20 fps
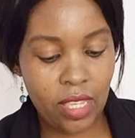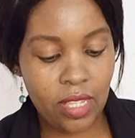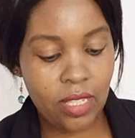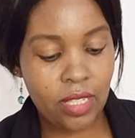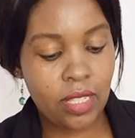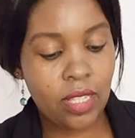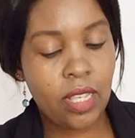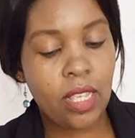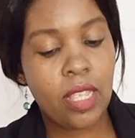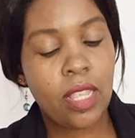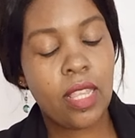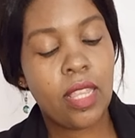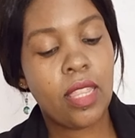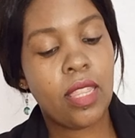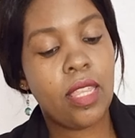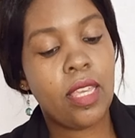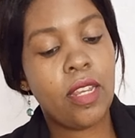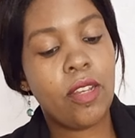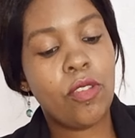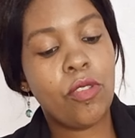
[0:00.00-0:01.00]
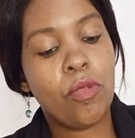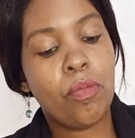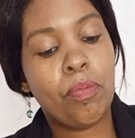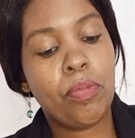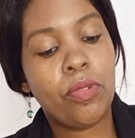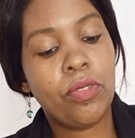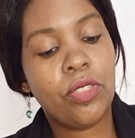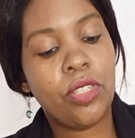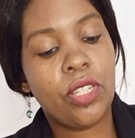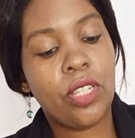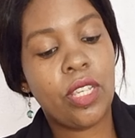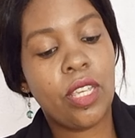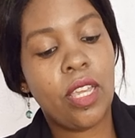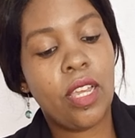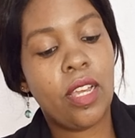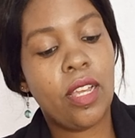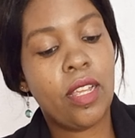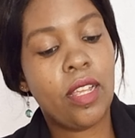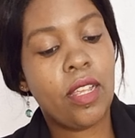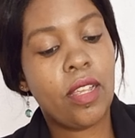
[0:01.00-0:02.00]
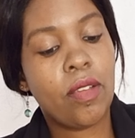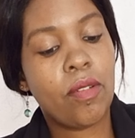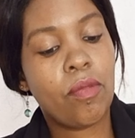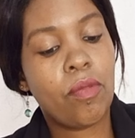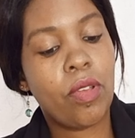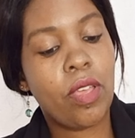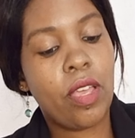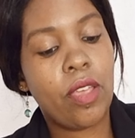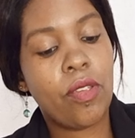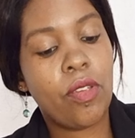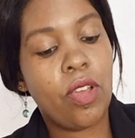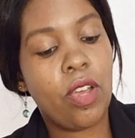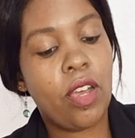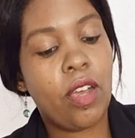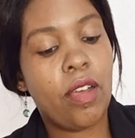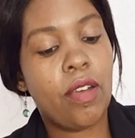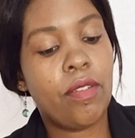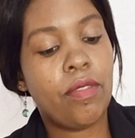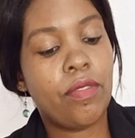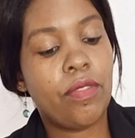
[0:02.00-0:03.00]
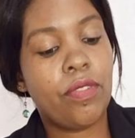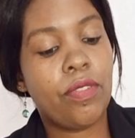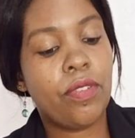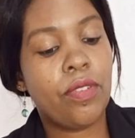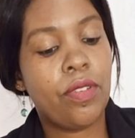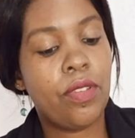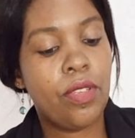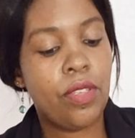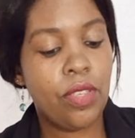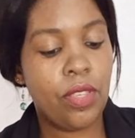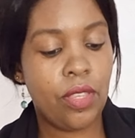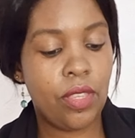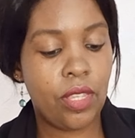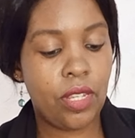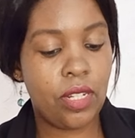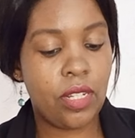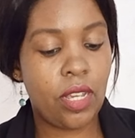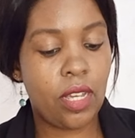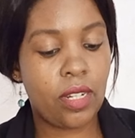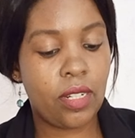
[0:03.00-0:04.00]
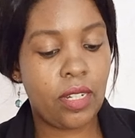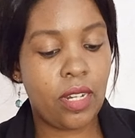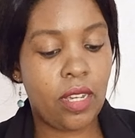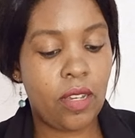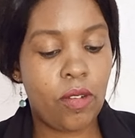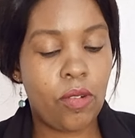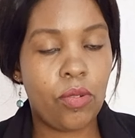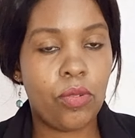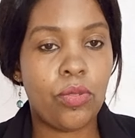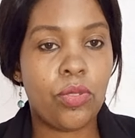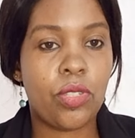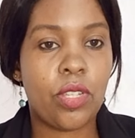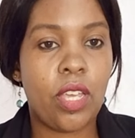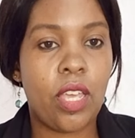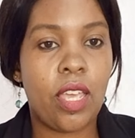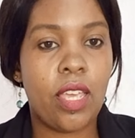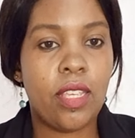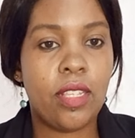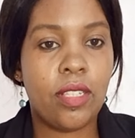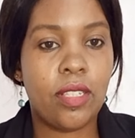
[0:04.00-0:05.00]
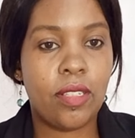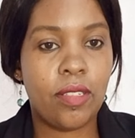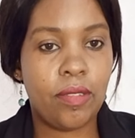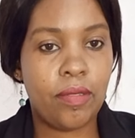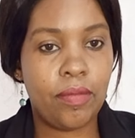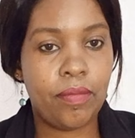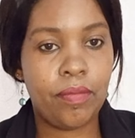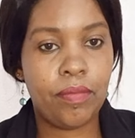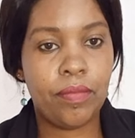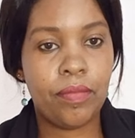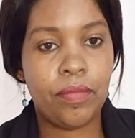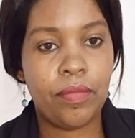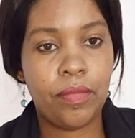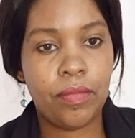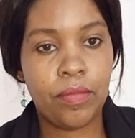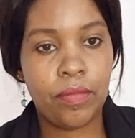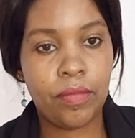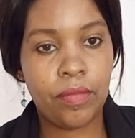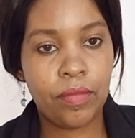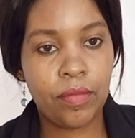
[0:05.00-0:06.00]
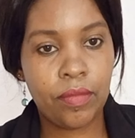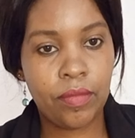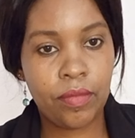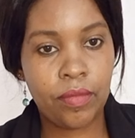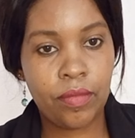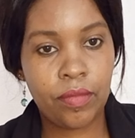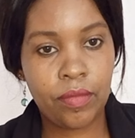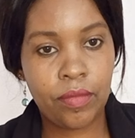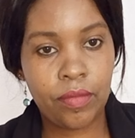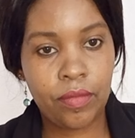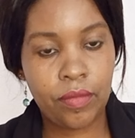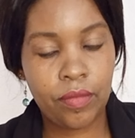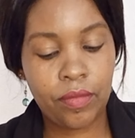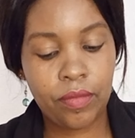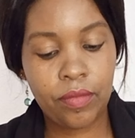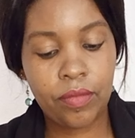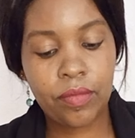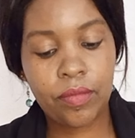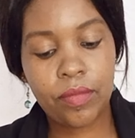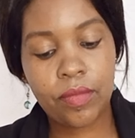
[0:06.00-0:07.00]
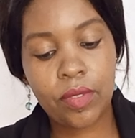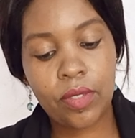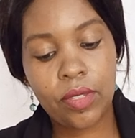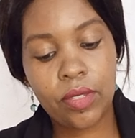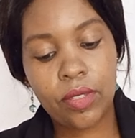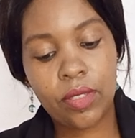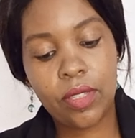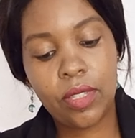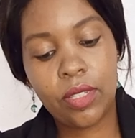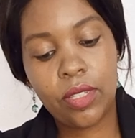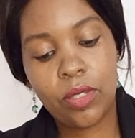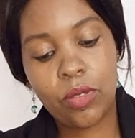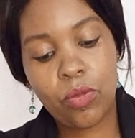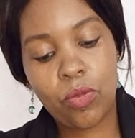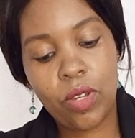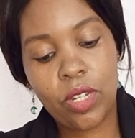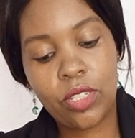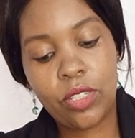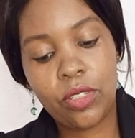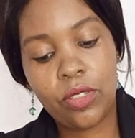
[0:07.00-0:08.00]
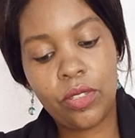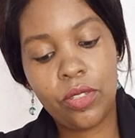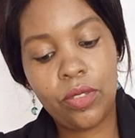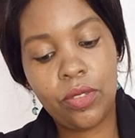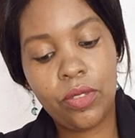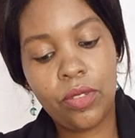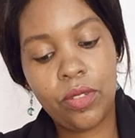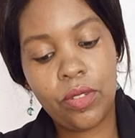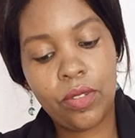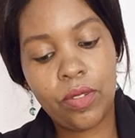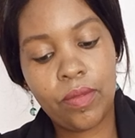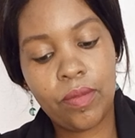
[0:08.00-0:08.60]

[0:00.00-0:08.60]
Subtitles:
this. Then you put here where you have the dark knuckles, guys. So this is what you do.